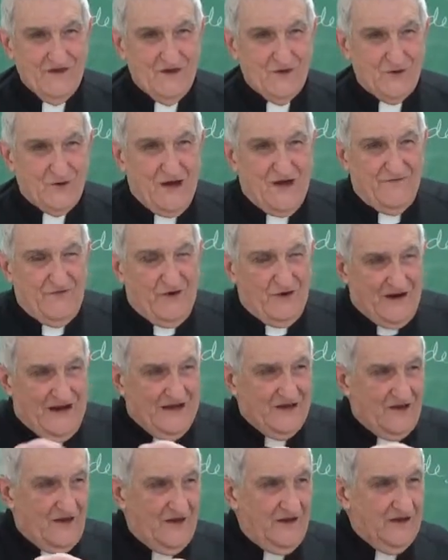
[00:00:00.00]
You have a
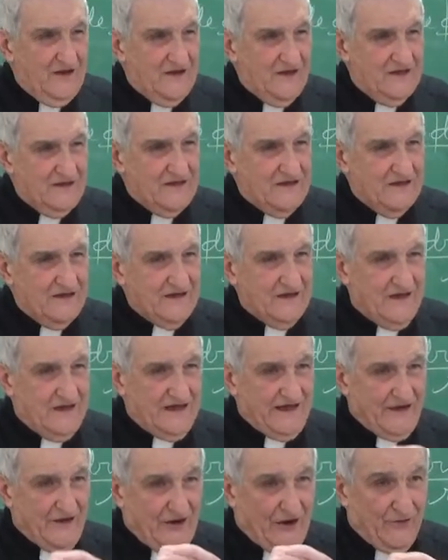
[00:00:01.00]
right
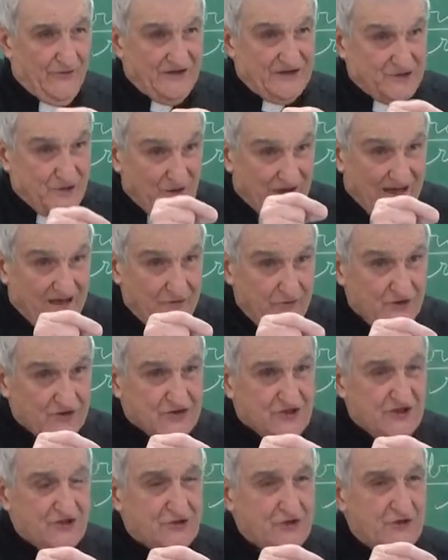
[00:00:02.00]
to educate your
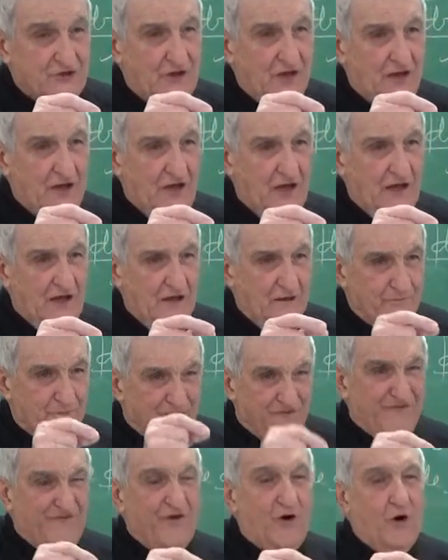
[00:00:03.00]
children
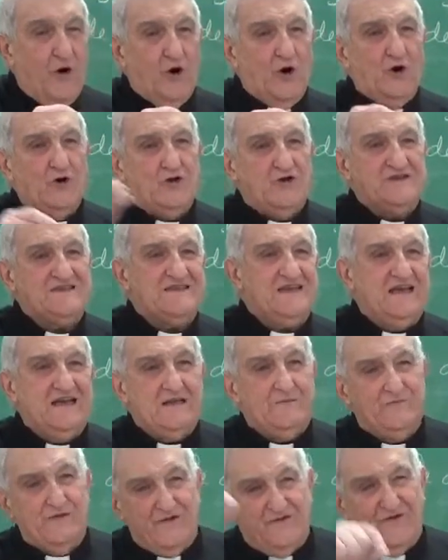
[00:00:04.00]
before the
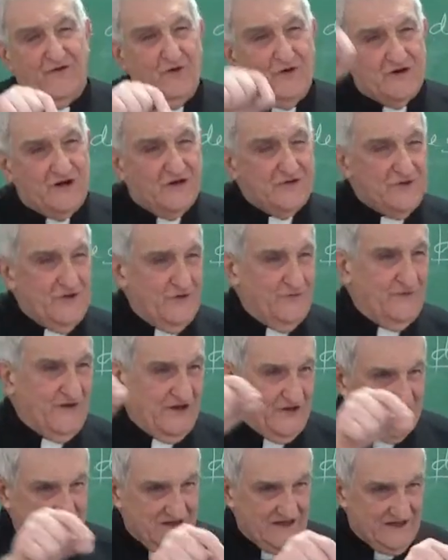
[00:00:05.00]
state, before others,
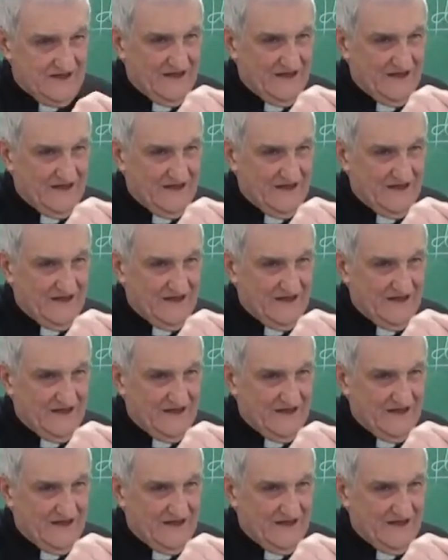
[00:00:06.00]
because